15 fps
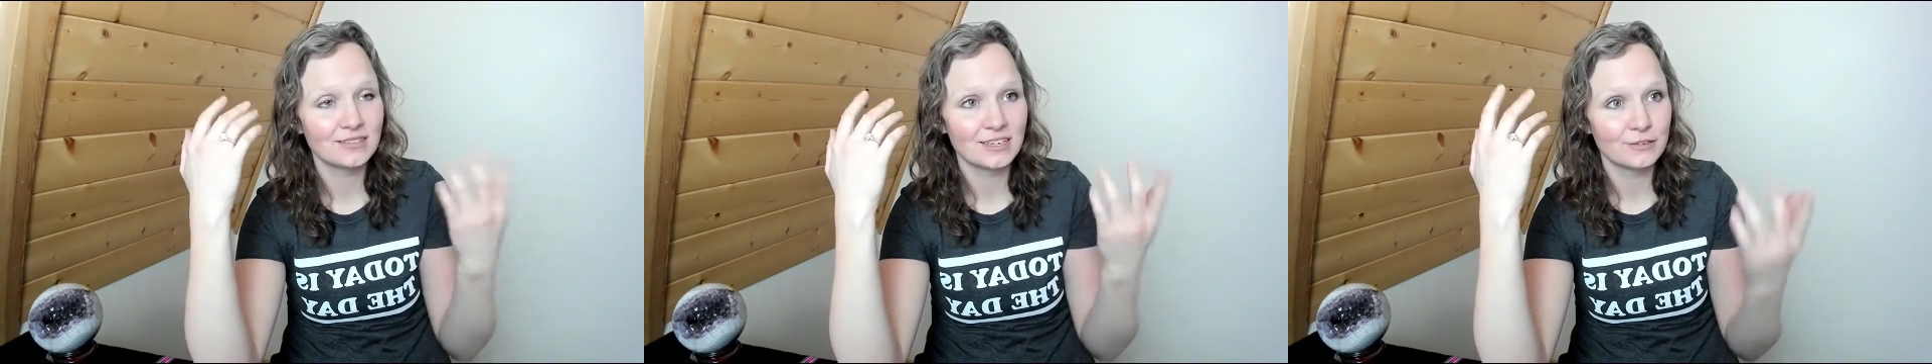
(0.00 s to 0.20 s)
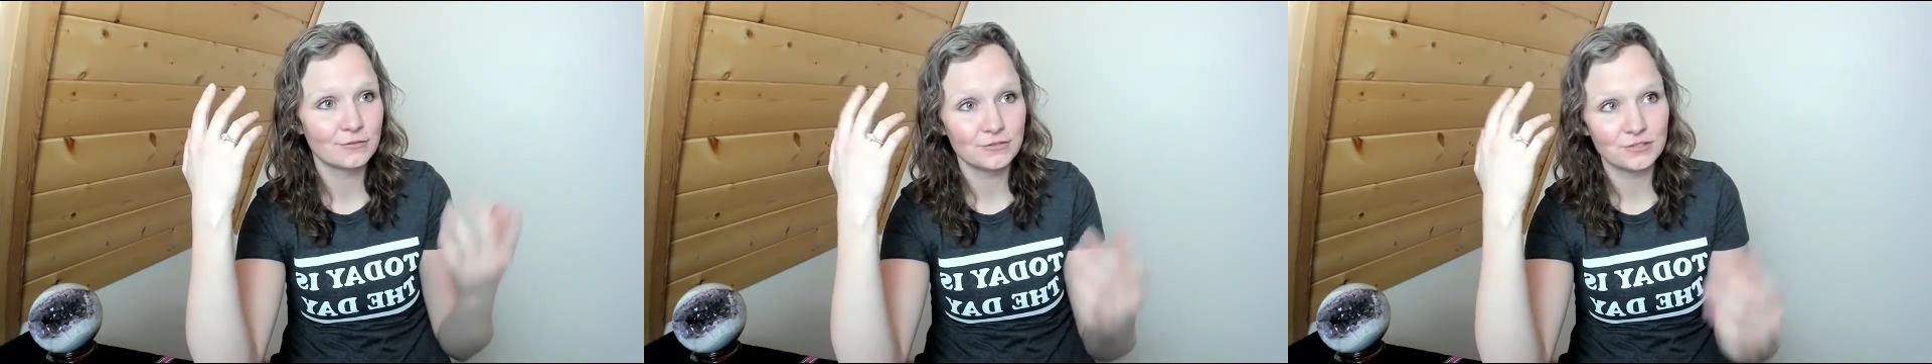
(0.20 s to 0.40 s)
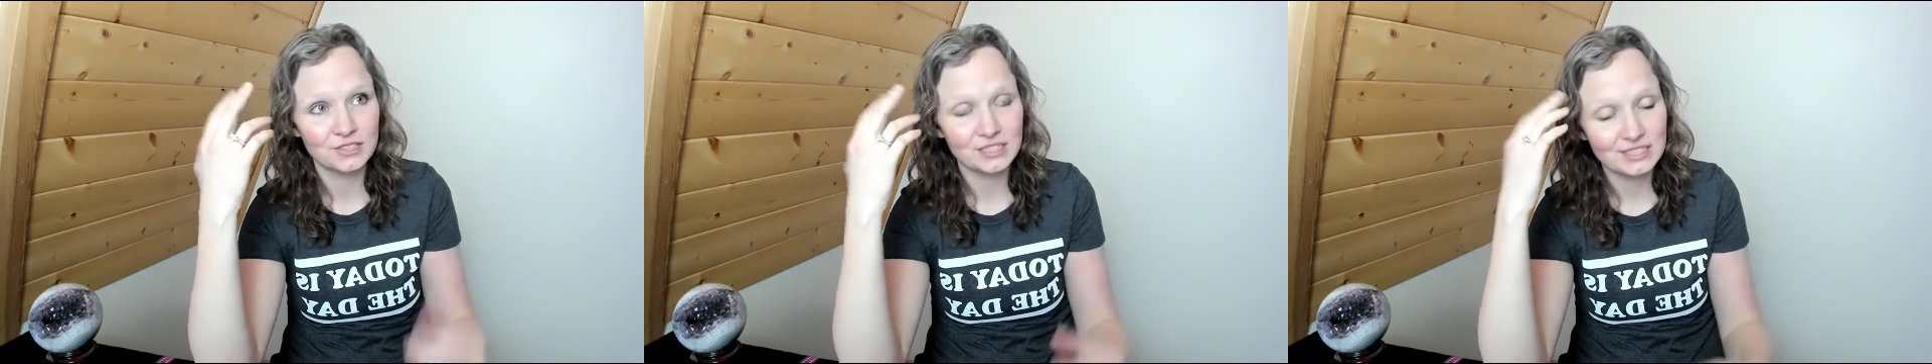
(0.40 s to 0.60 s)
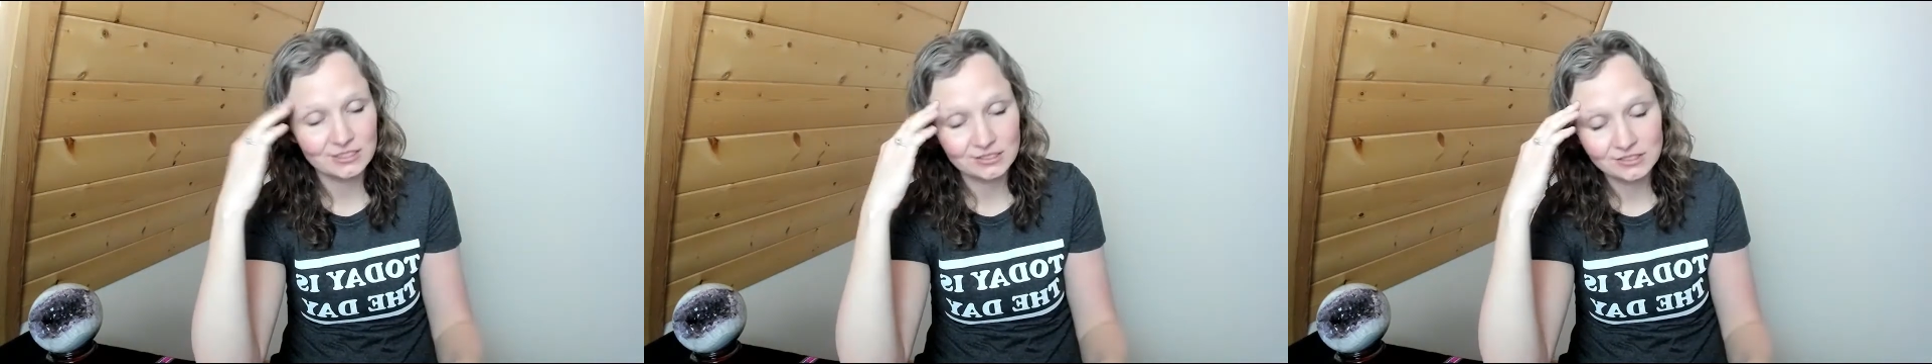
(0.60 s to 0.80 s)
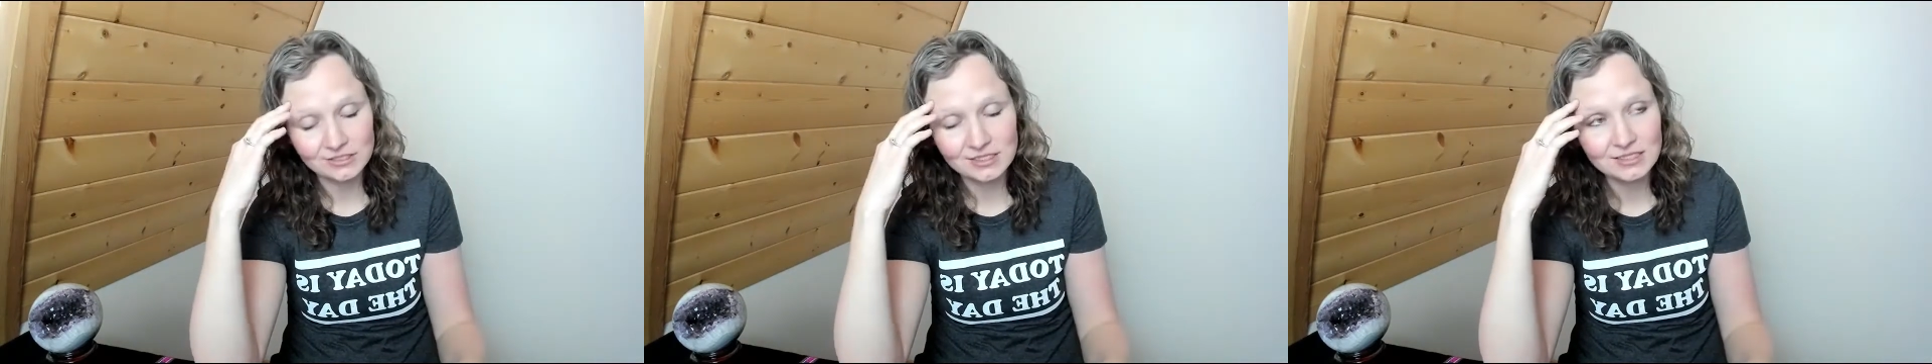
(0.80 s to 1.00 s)
thankful that I
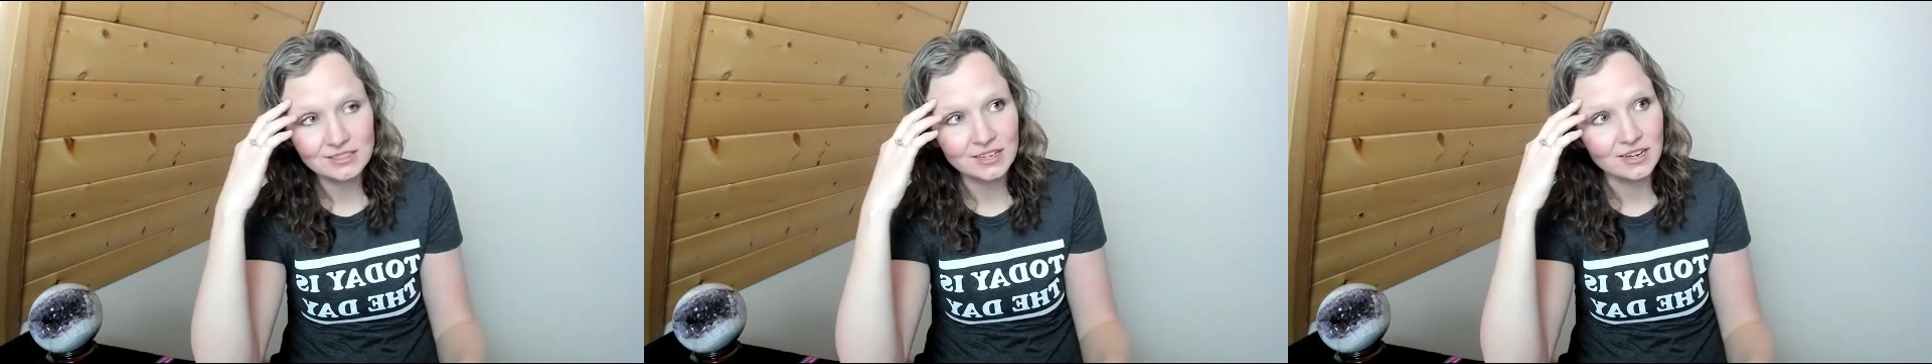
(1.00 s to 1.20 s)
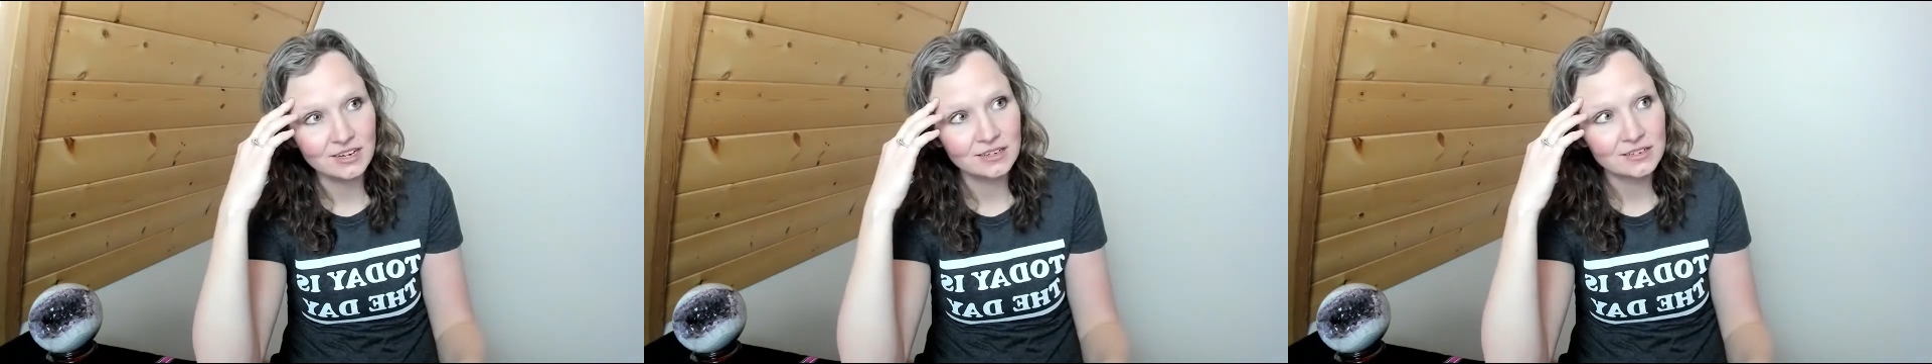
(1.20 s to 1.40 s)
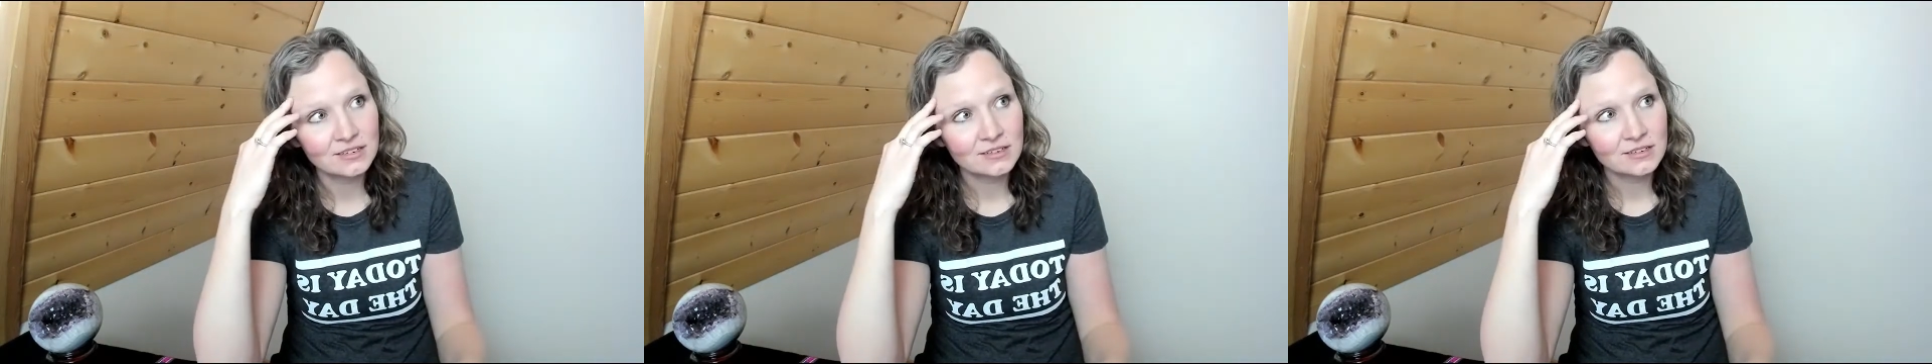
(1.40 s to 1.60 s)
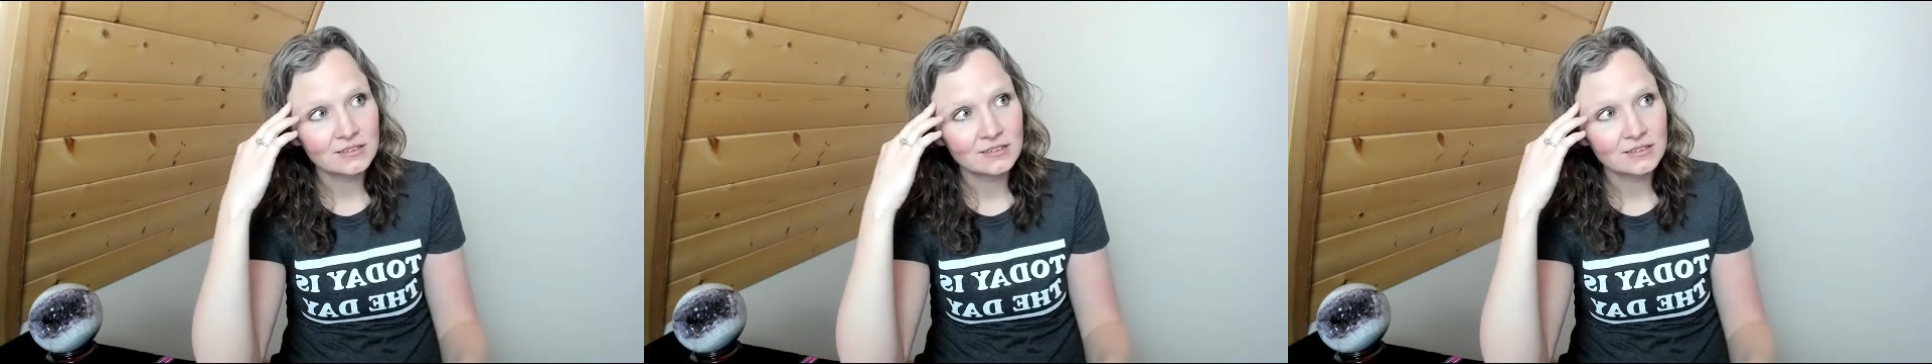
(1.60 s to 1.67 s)
just did that.